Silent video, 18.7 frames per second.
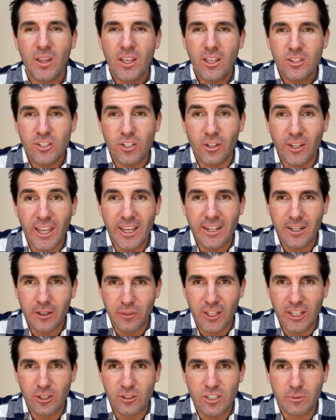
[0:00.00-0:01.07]
So, again,
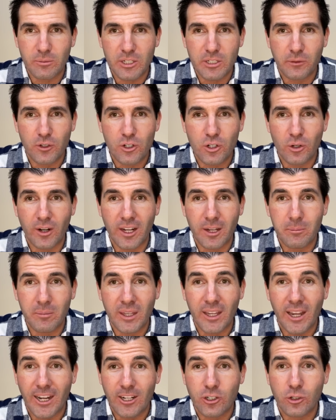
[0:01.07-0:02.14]
thank you so much for joining me.
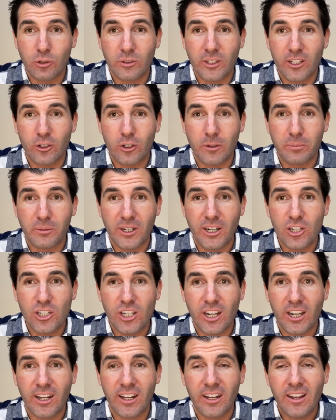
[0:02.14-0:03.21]
I truly do
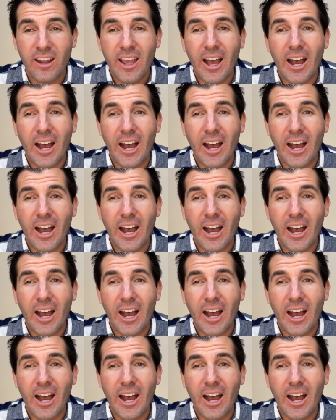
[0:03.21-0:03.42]
appreciate it.